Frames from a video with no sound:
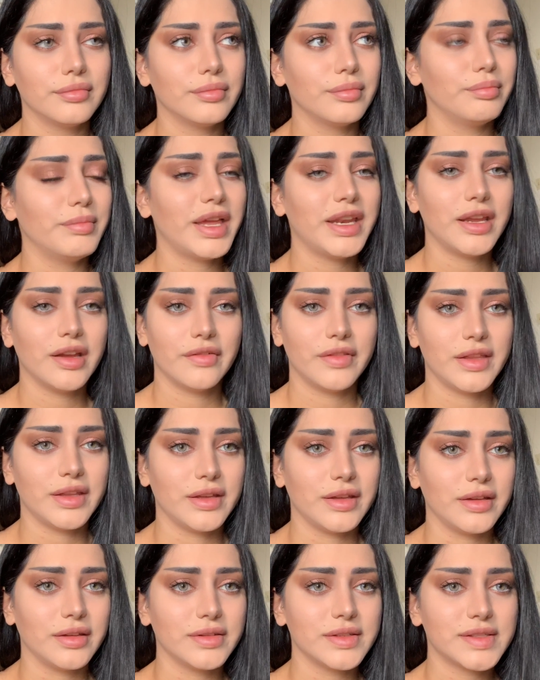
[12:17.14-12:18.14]
many of
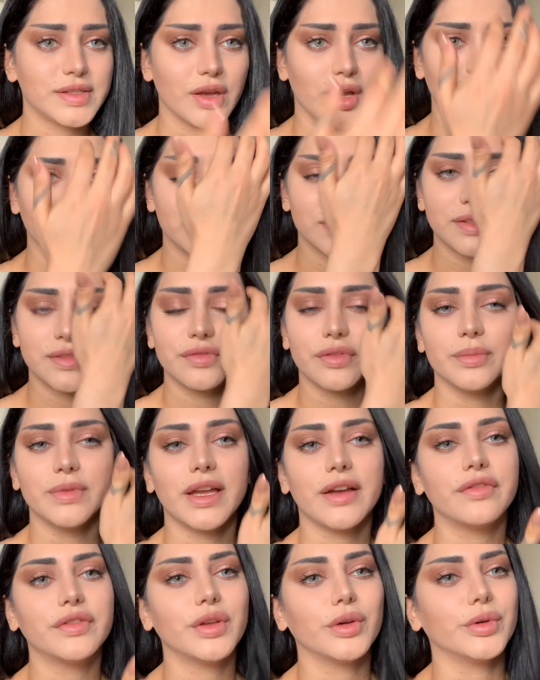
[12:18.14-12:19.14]
the songs from
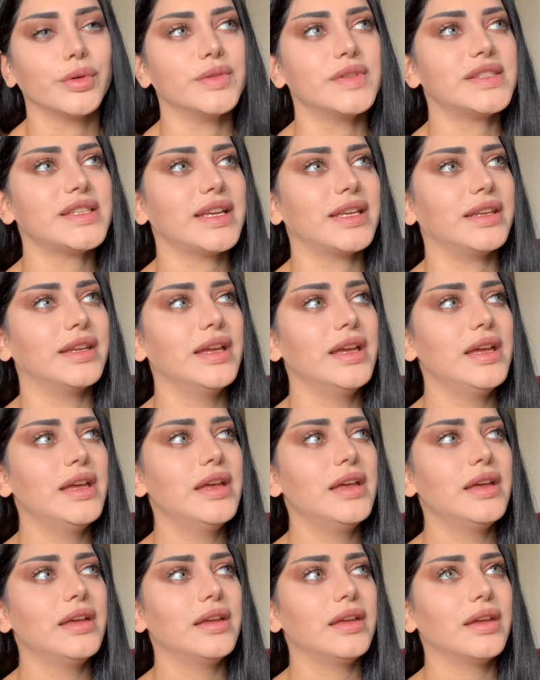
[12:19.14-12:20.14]
Deftones, and,
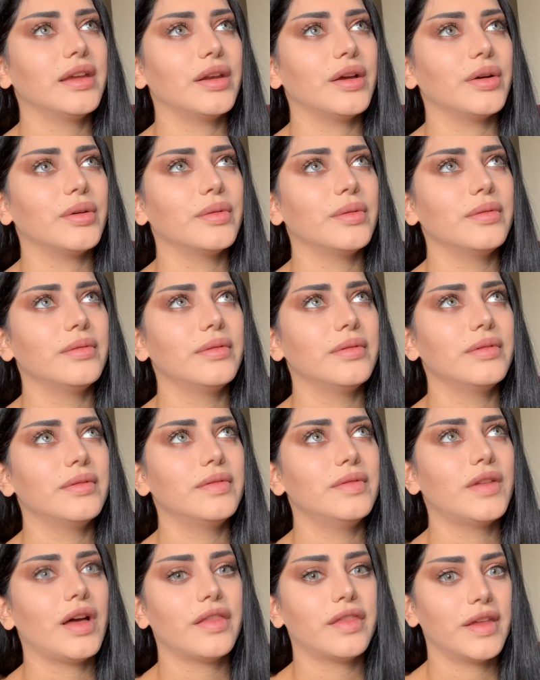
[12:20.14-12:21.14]
you know,
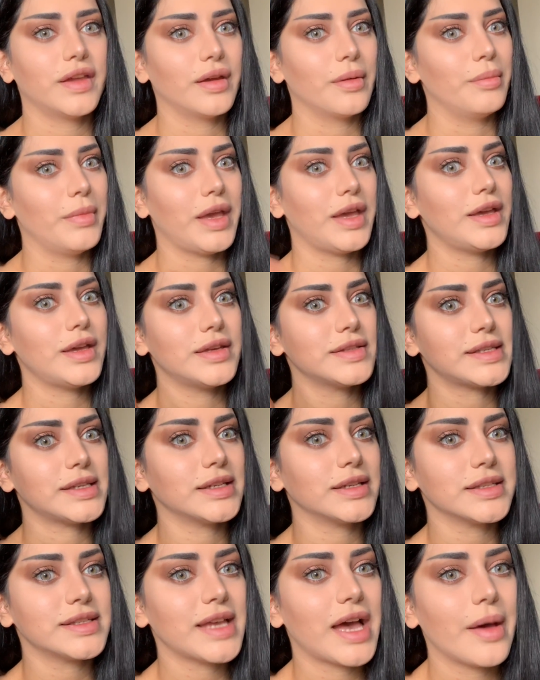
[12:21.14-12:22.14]
nothing
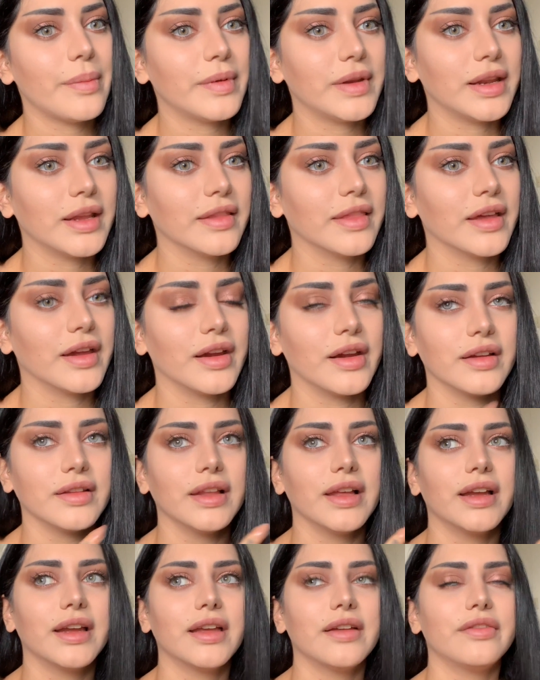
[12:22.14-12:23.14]
amazing is happening there.
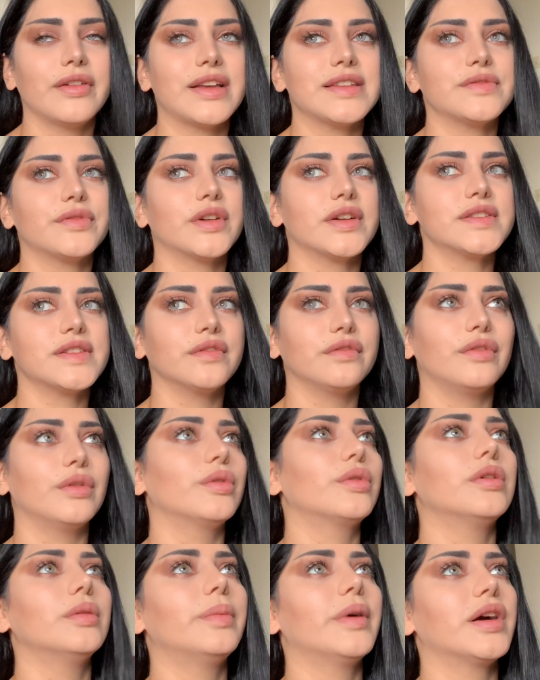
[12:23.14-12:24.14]
Like, as far as the
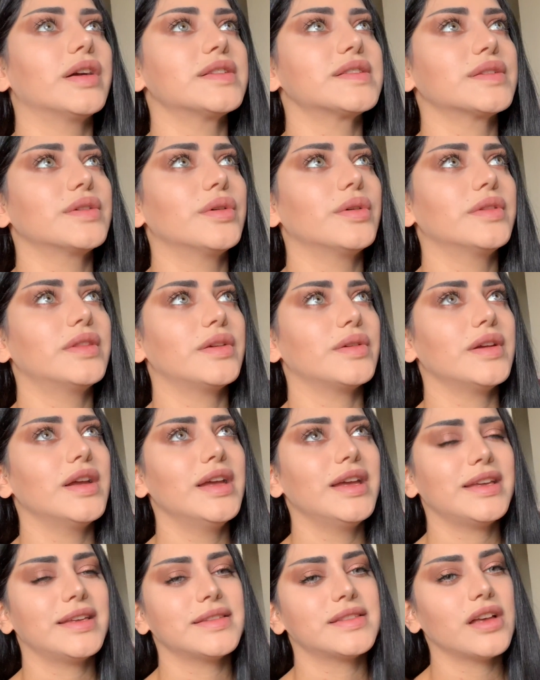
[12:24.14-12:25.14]
vocal parts go,
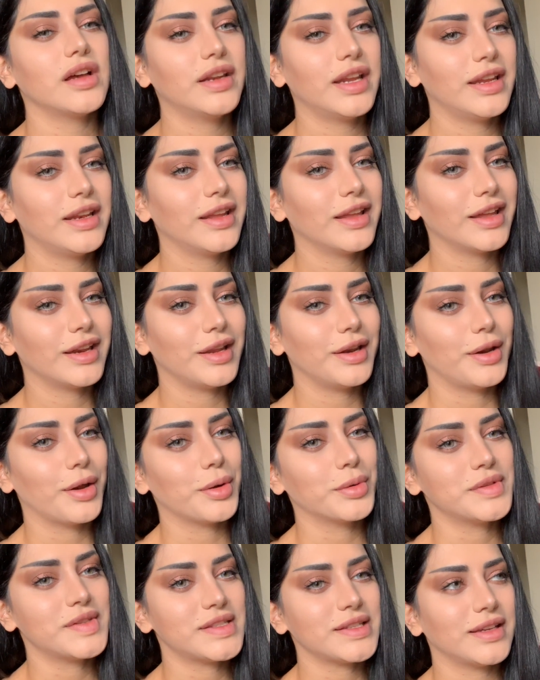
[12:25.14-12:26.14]
he's not hitting any
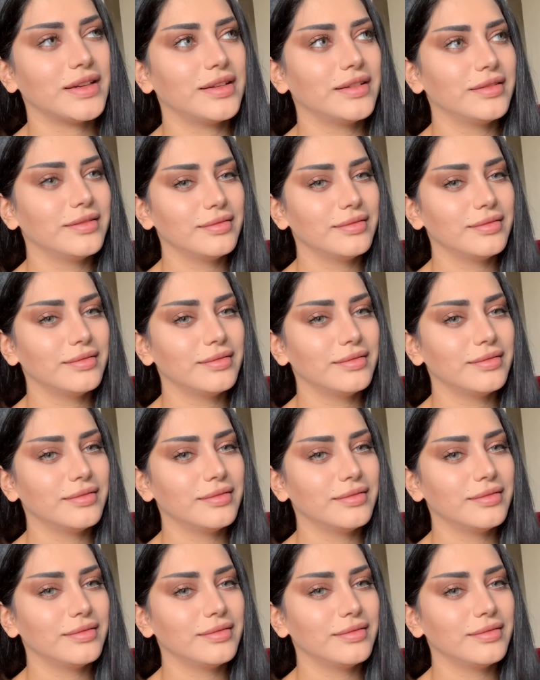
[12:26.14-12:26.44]
notes that